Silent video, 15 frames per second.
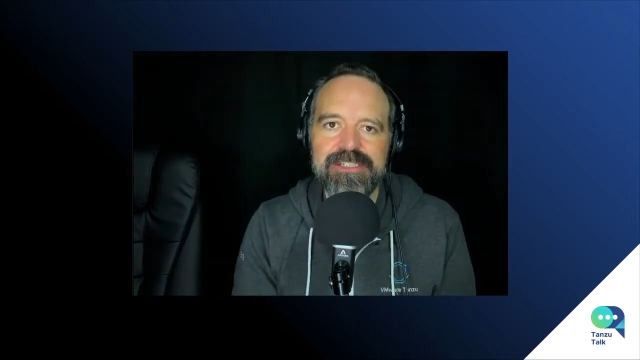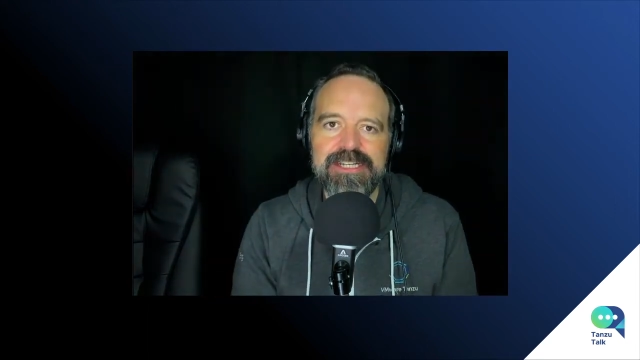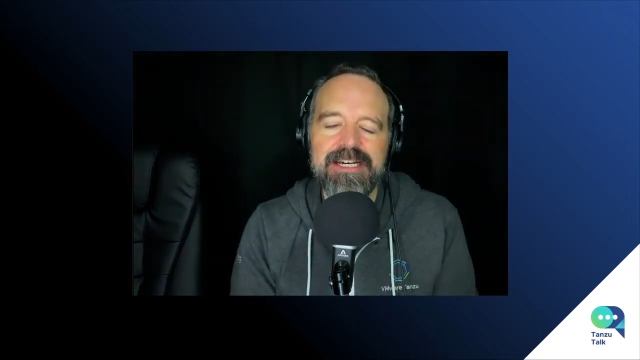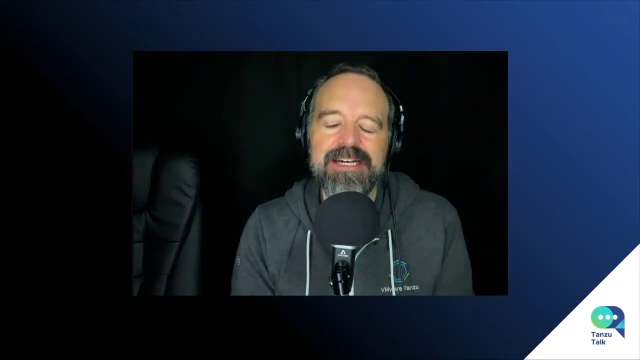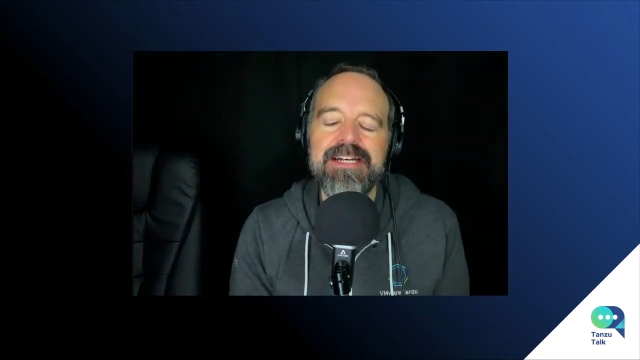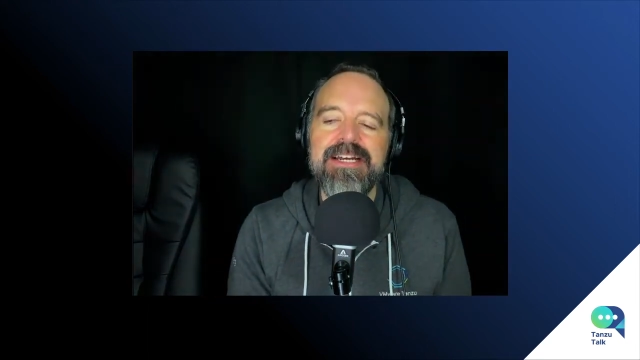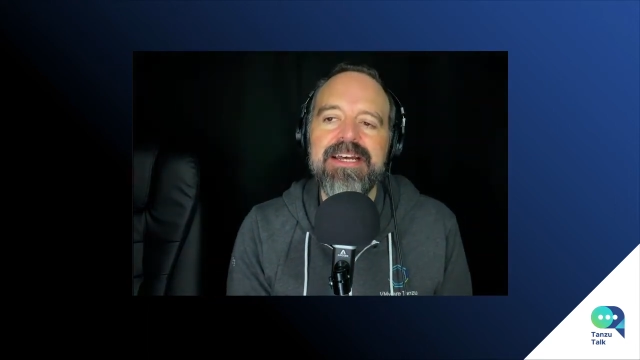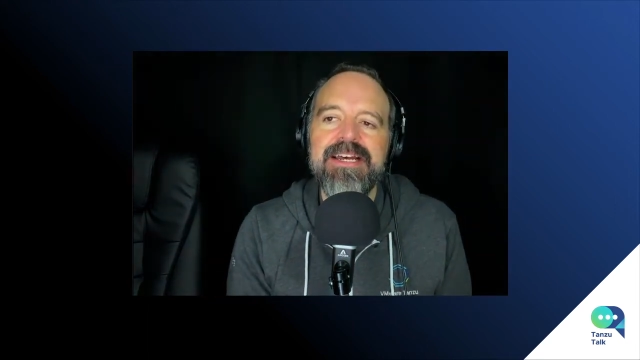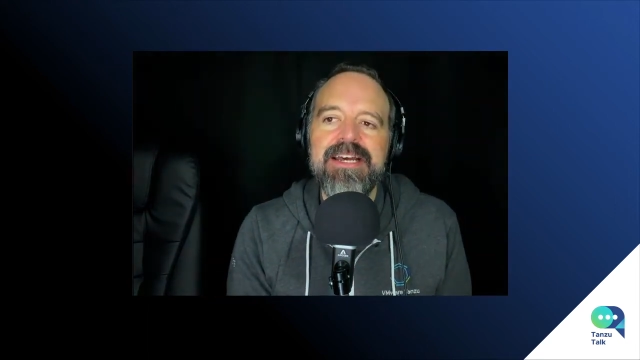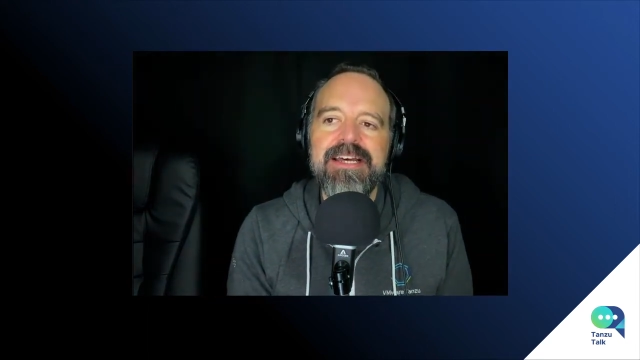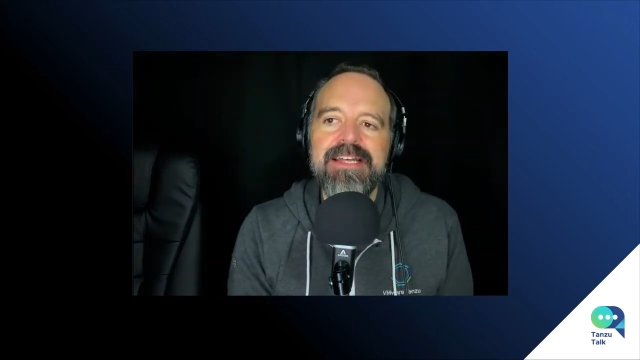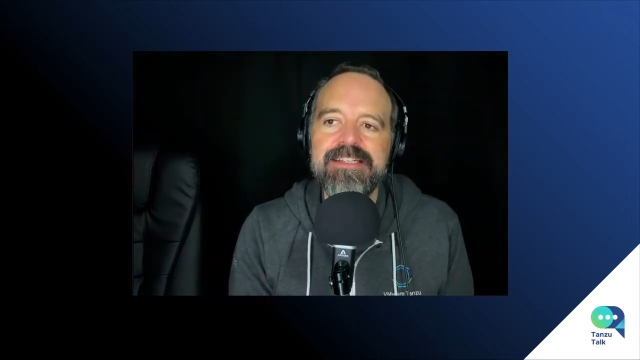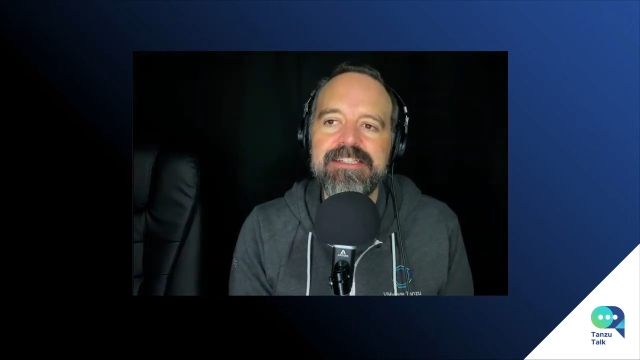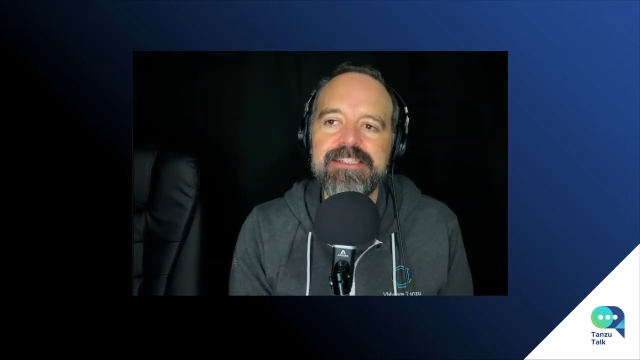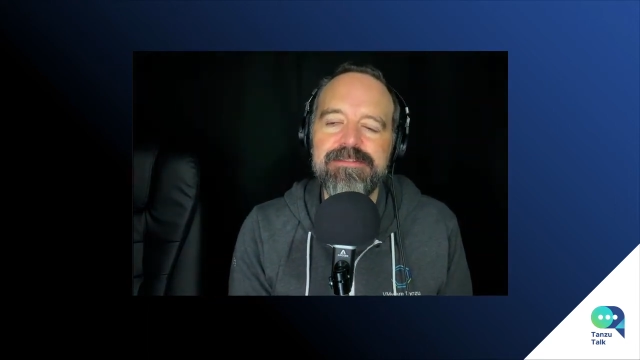Uh,
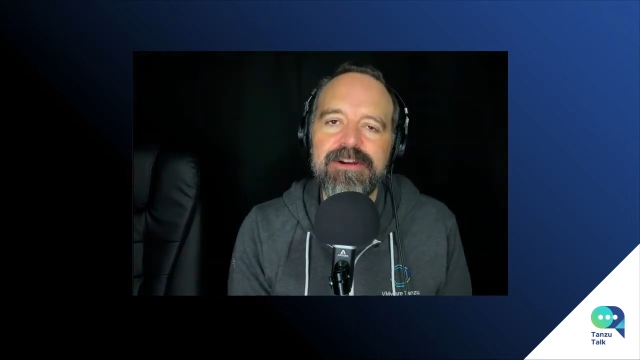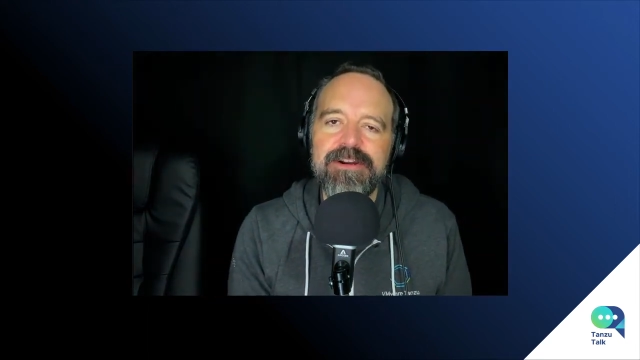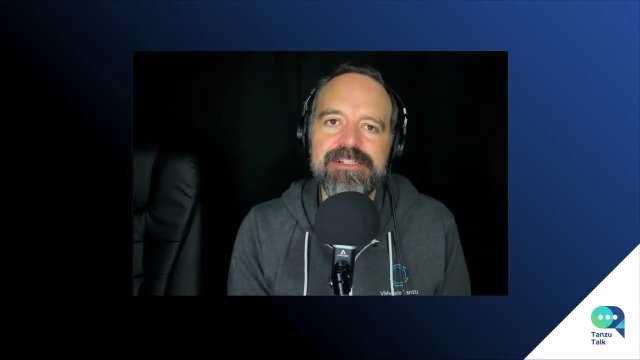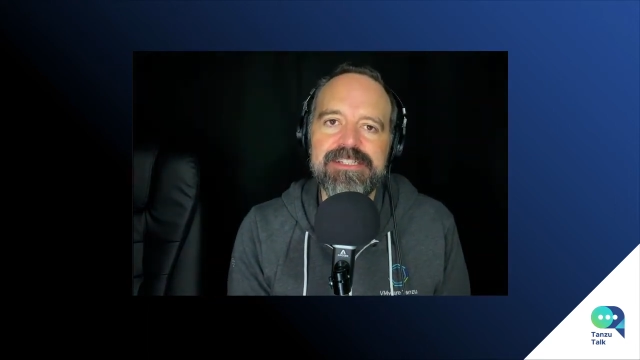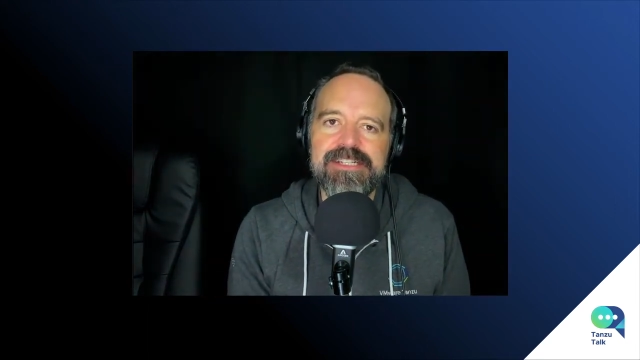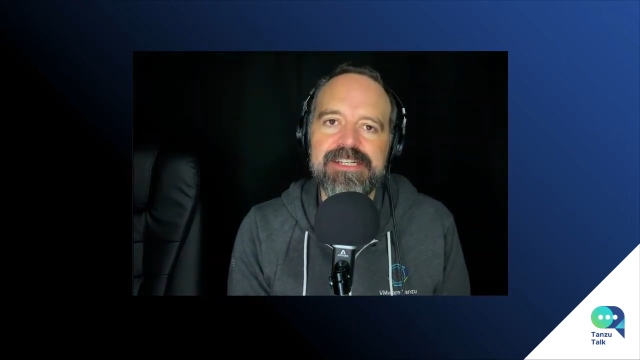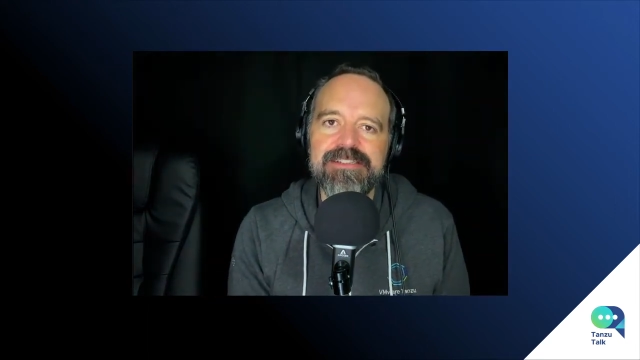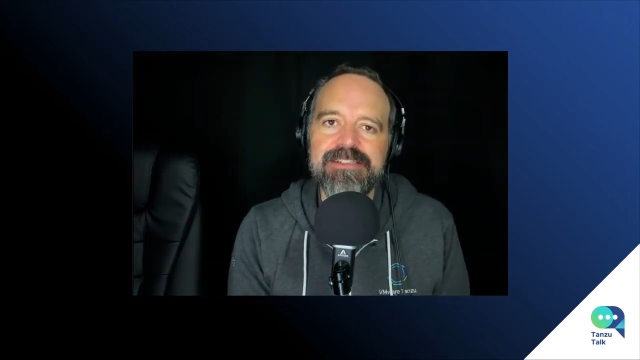these various things,